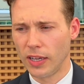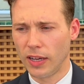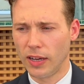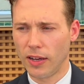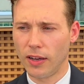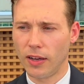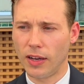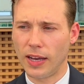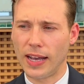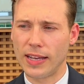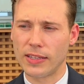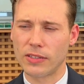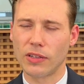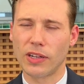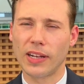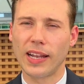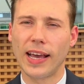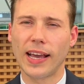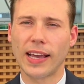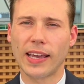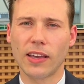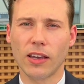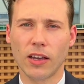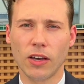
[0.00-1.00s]
uh, has a
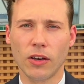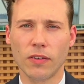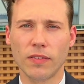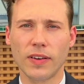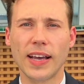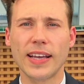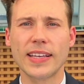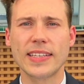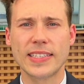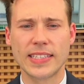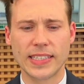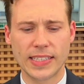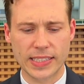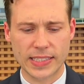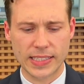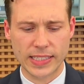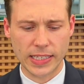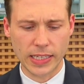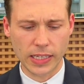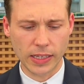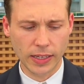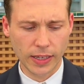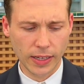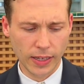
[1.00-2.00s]
lack of
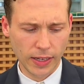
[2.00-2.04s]
acidity.